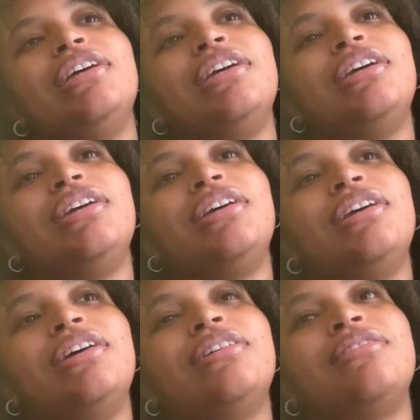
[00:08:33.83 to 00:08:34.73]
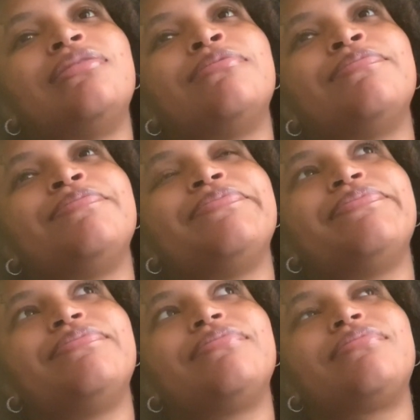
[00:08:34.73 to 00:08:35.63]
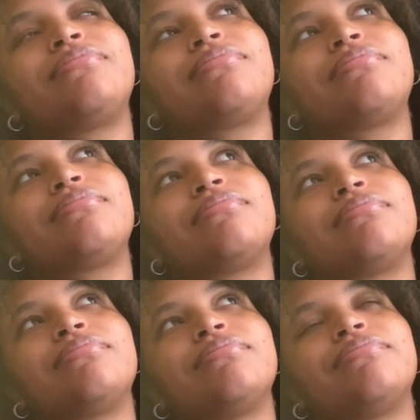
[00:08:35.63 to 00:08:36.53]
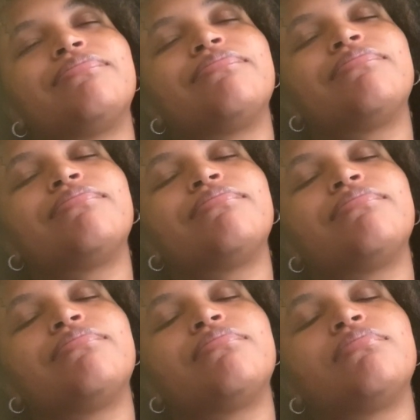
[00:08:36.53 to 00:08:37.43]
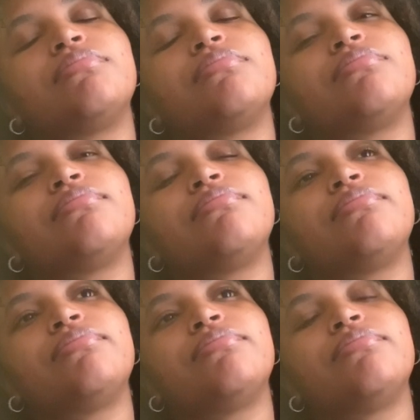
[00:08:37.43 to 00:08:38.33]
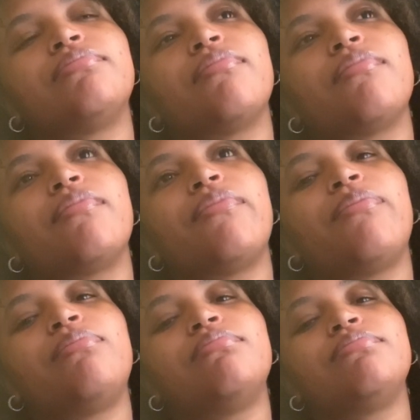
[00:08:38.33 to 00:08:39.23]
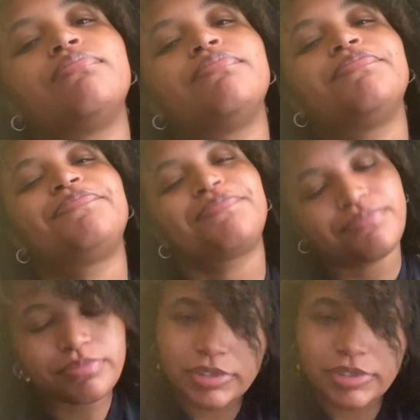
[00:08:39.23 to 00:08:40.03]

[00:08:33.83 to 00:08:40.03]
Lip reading: (no one is talking)